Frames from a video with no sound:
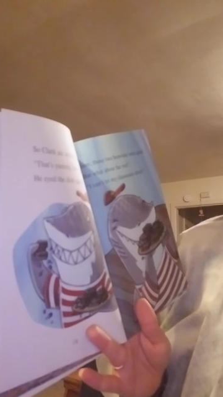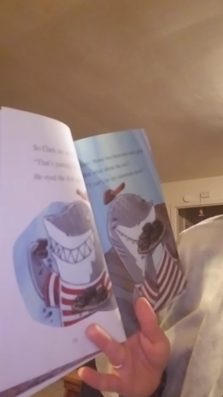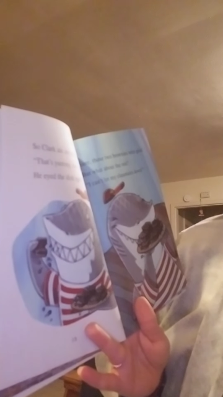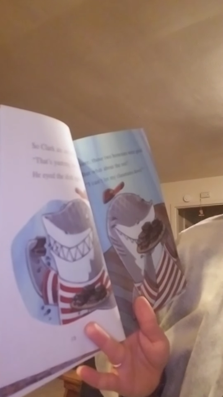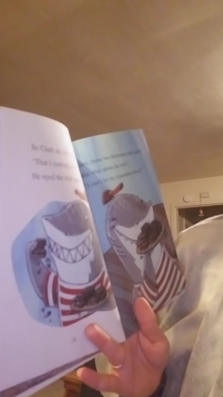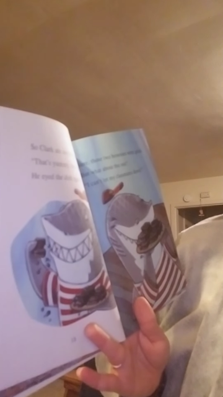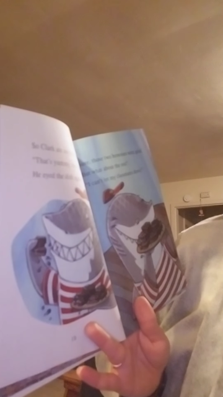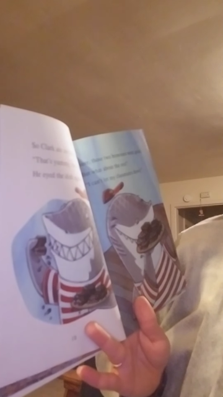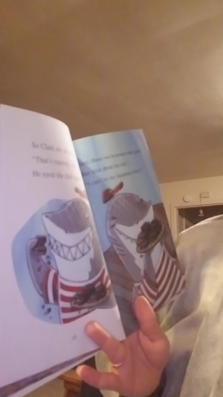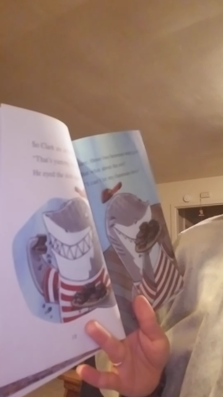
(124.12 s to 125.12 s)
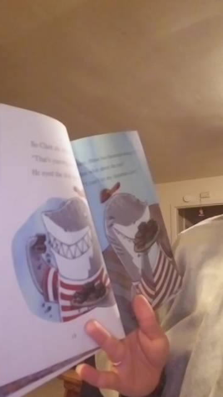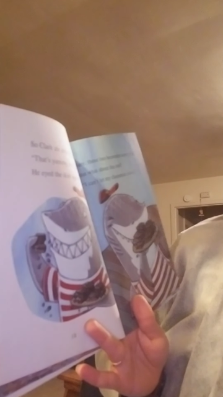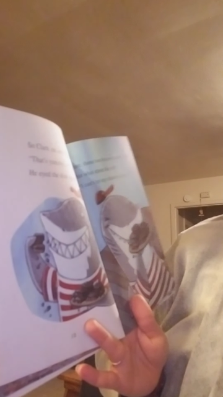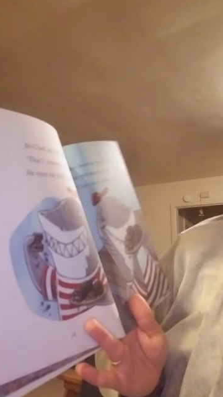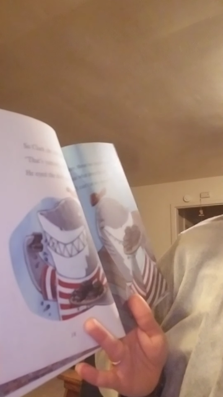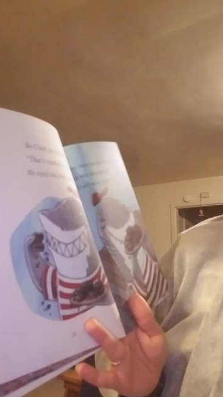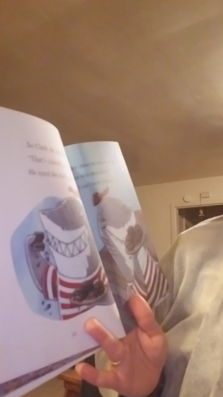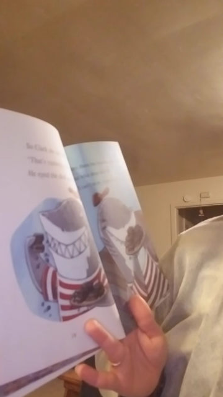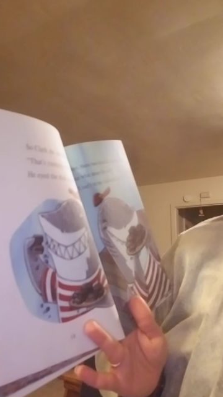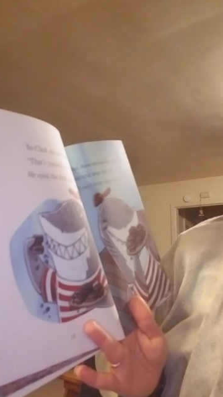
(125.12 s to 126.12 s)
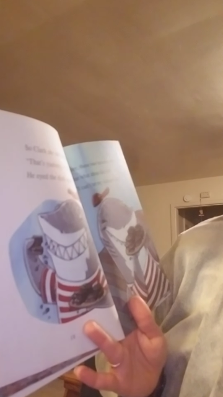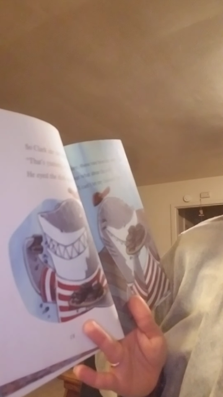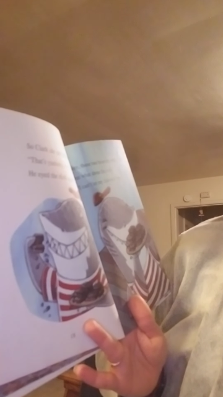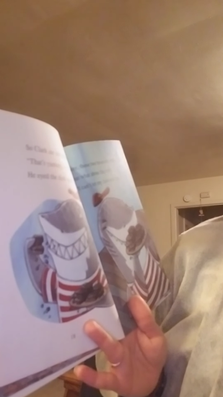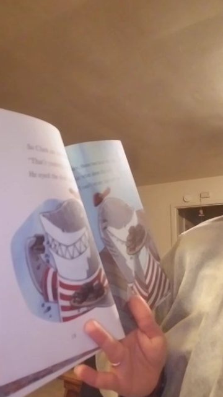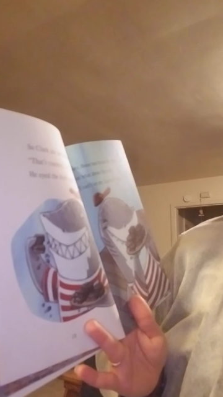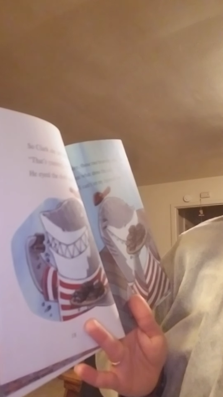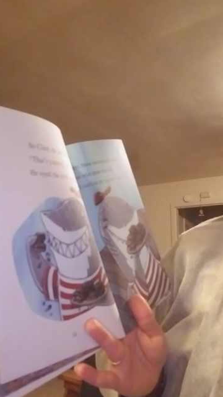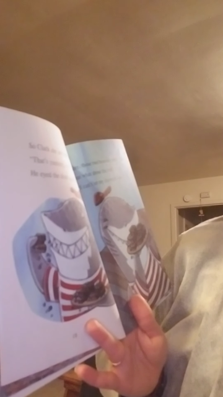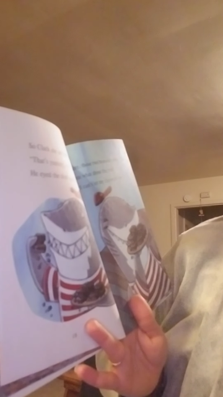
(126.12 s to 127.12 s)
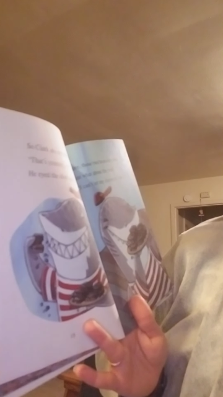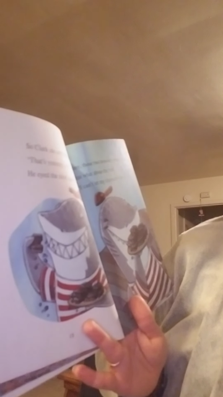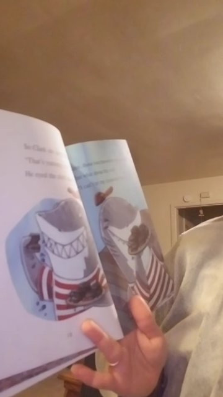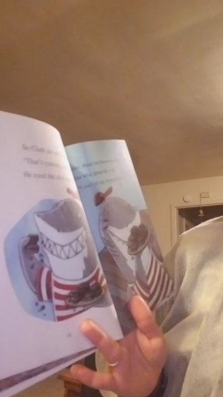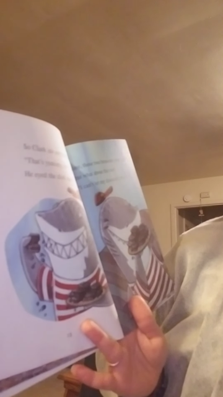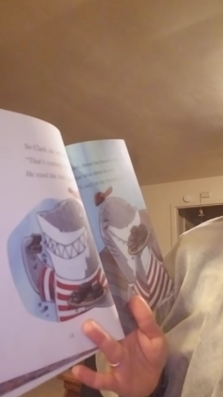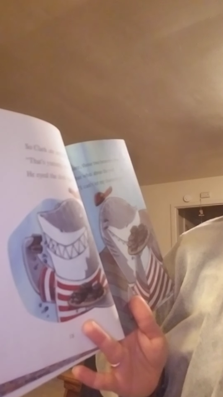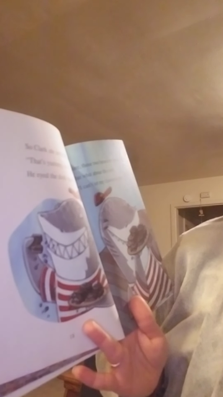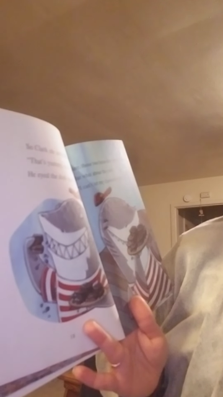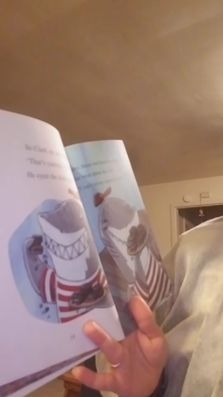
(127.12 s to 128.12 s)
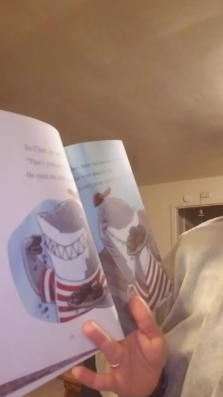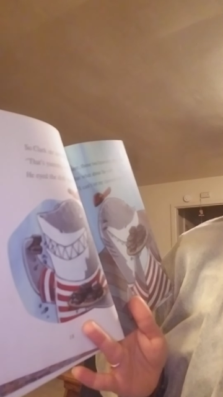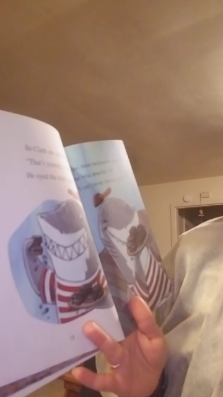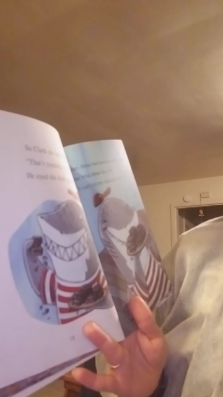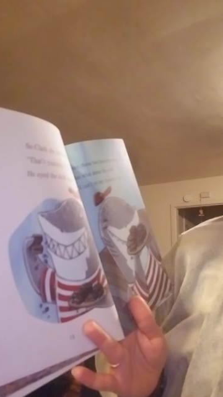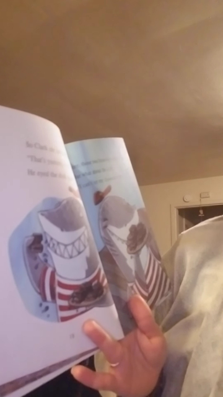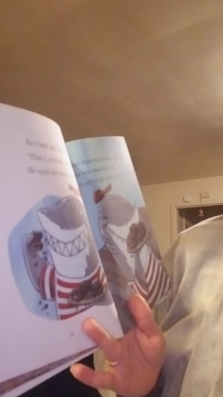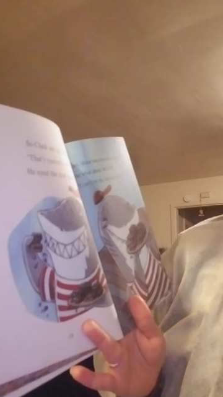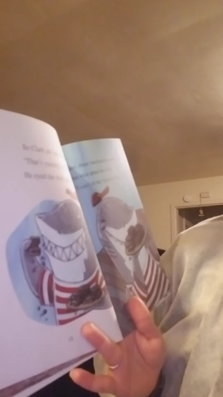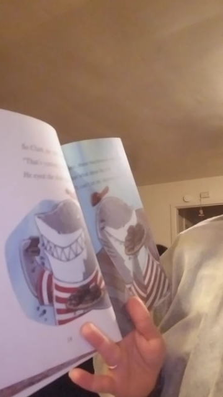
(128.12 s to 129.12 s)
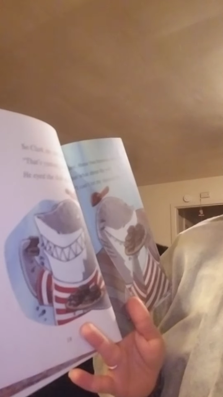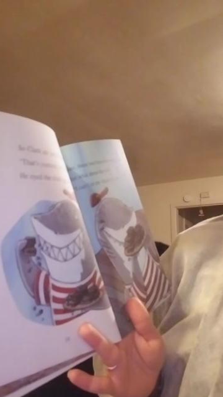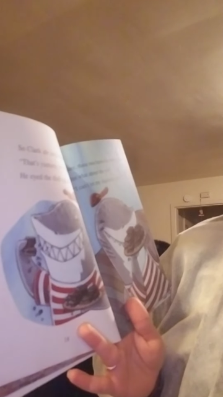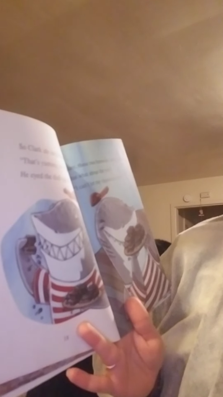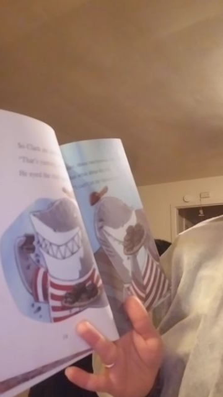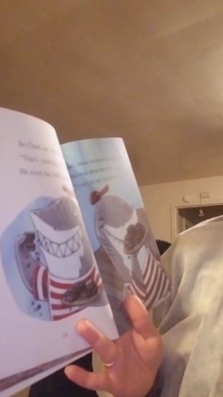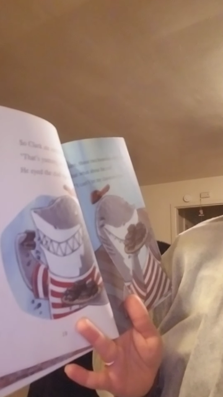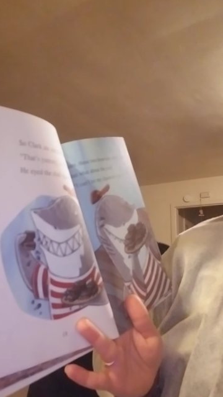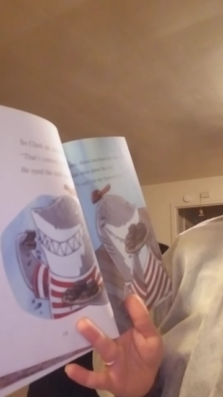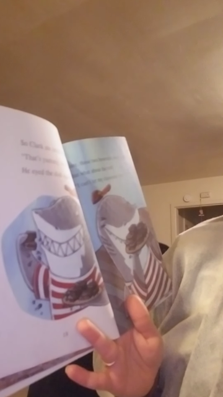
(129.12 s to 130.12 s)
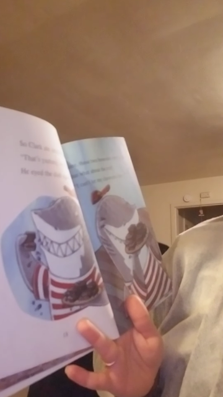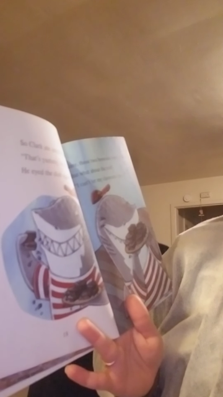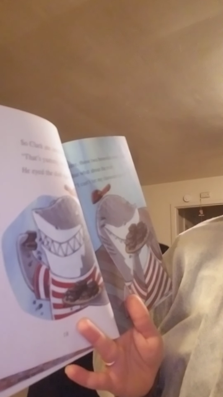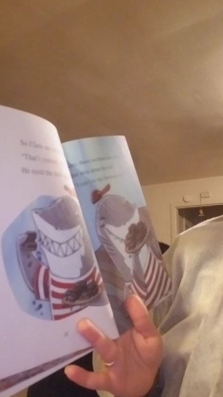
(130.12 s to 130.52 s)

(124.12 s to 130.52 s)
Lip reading: Nobody's mouth can be seen.